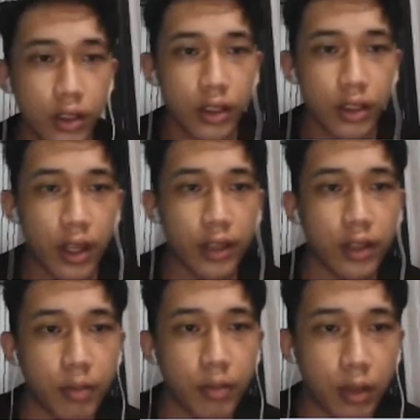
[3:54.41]
The
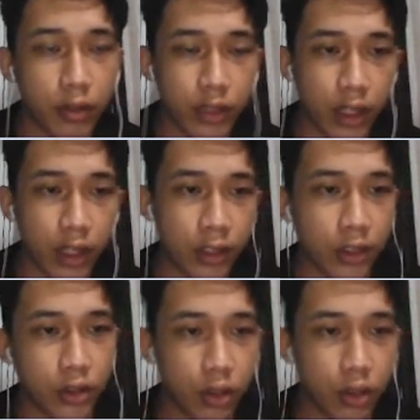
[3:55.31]
example of selection
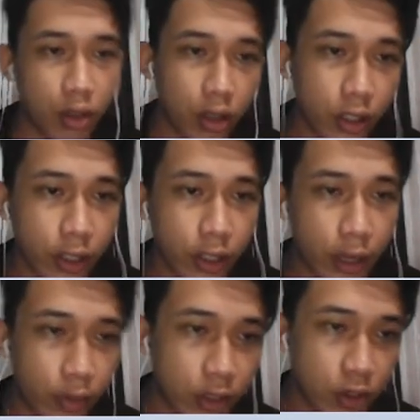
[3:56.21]
sort, and I
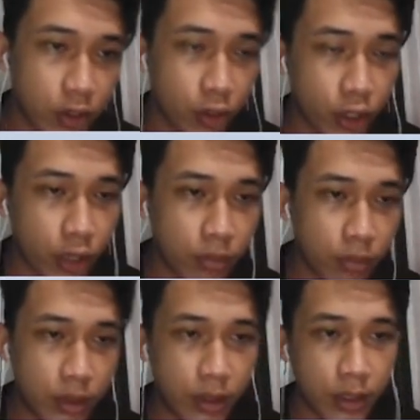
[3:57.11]
will sort
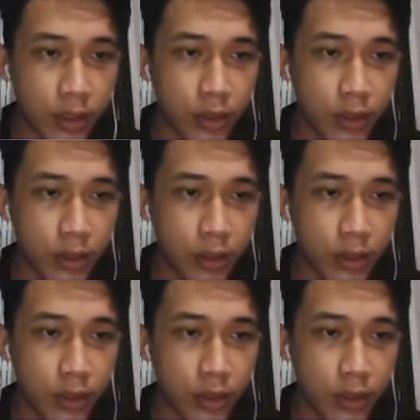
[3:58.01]
numbers